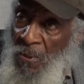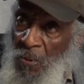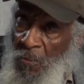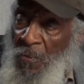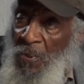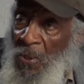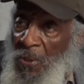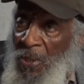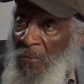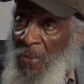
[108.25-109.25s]
Because people's
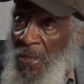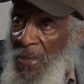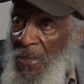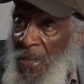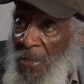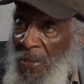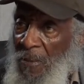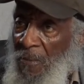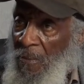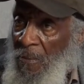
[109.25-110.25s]
looking at me and not
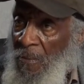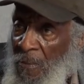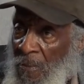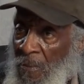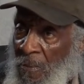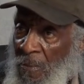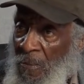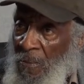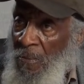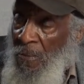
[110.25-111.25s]
him.
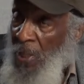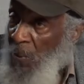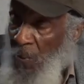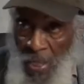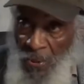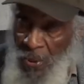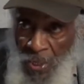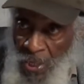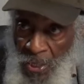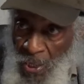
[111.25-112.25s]
That's why I
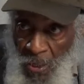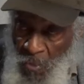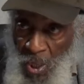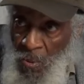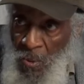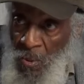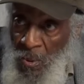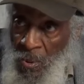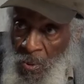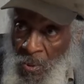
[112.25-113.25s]
just can't get up and go.
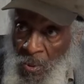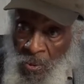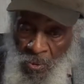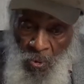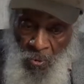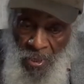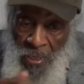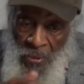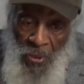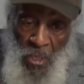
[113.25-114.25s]
So they
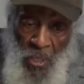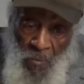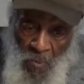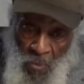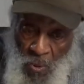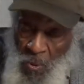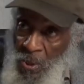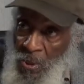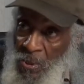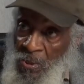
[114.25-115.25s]
got a time I'm
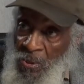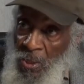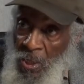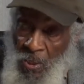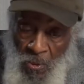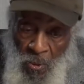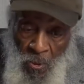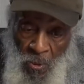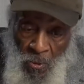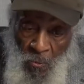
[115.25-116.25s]
going. It's
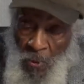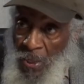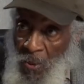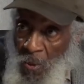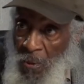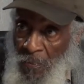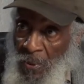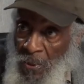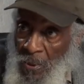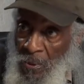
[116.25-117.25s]
the red
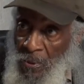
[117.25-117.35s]
carpet.